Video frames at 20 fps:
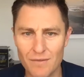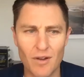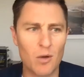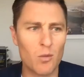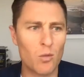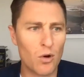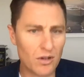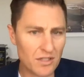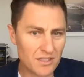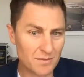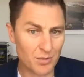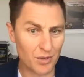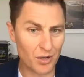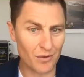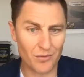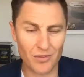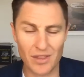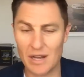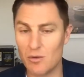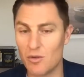I was
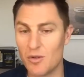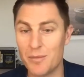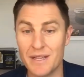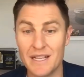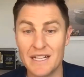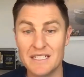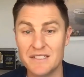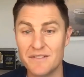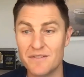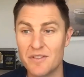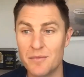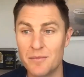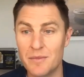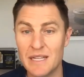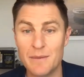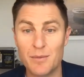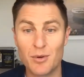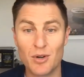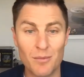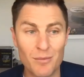beautiful, then it would be easy for
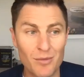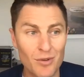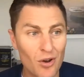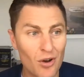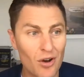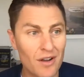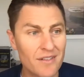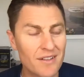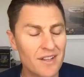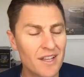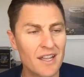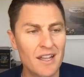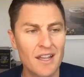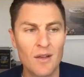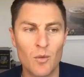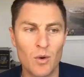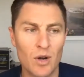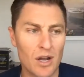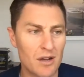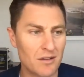me, but I'm not.
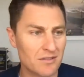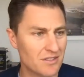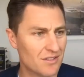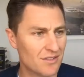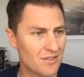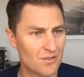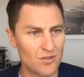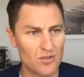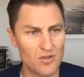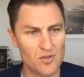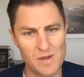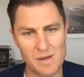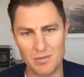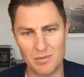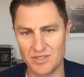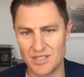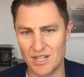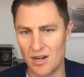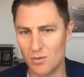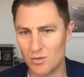When I was at school, people
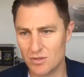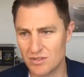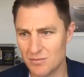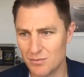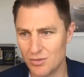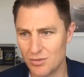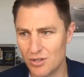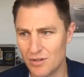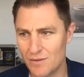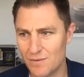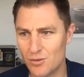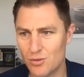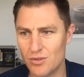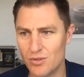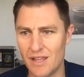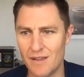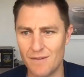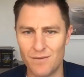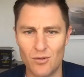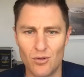said I wasn't beautiful.
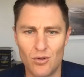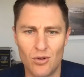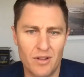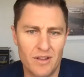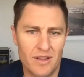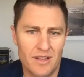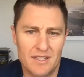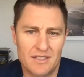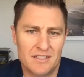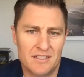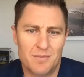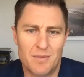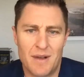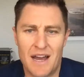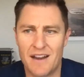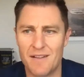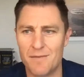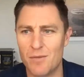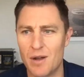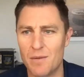Therefore, this is
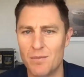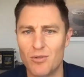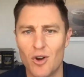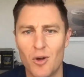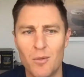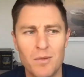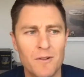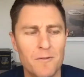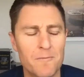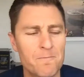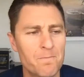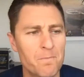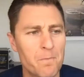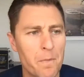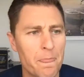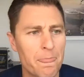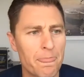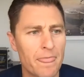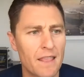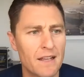part of my problem.
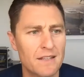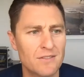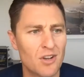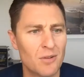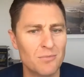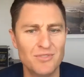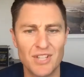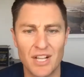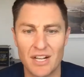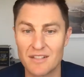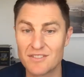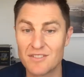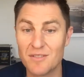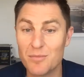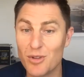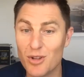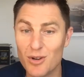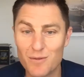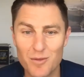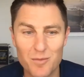So I'm jealous of
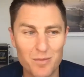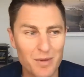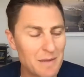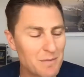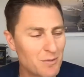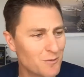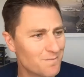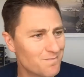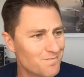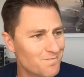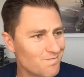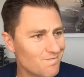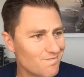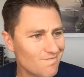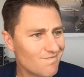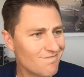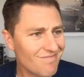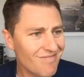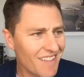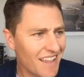beautiful people.
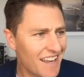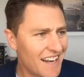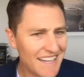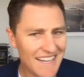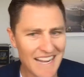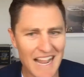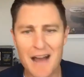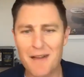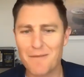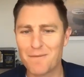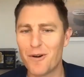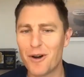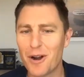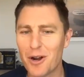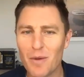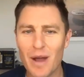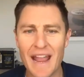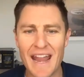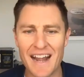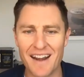I can't find a
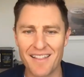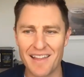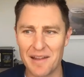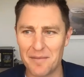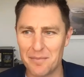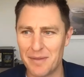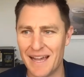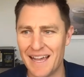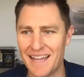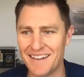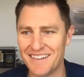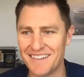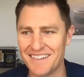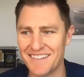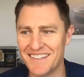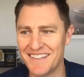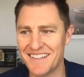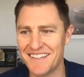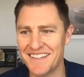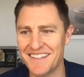way out of that pattern.
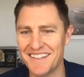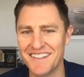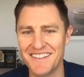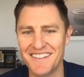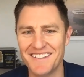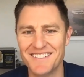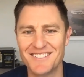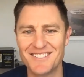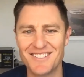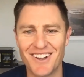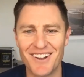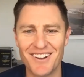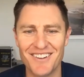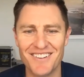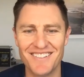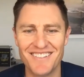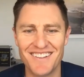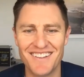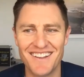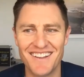So
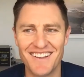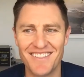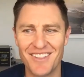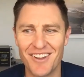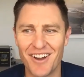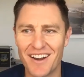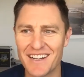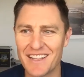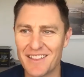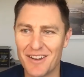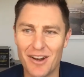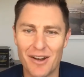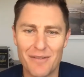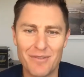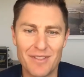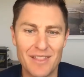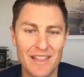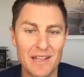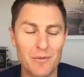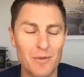the idea that
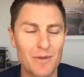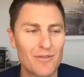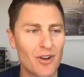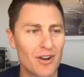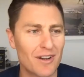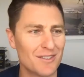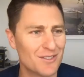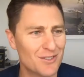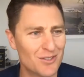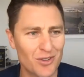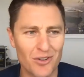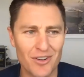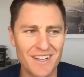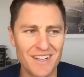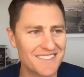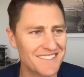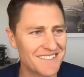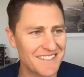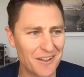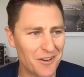everything we've got is story
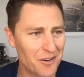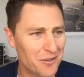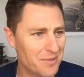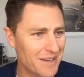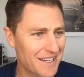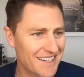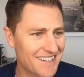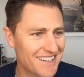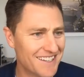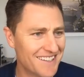isn't helping.